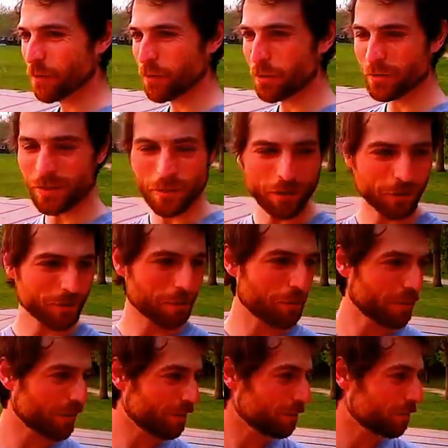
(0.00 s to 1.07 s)
there's a there's a
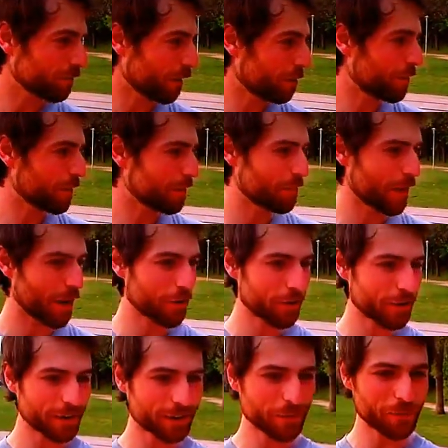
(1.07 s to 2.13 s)
bit of a bit of
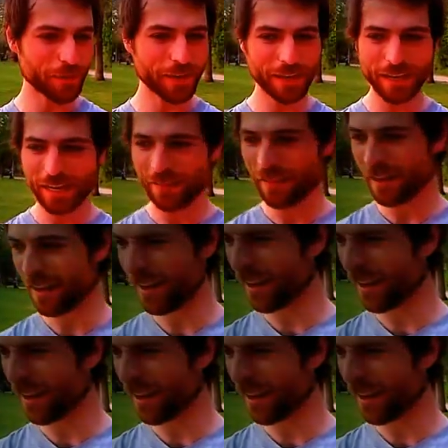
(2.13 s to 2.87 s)
patterning at the beginning, and then it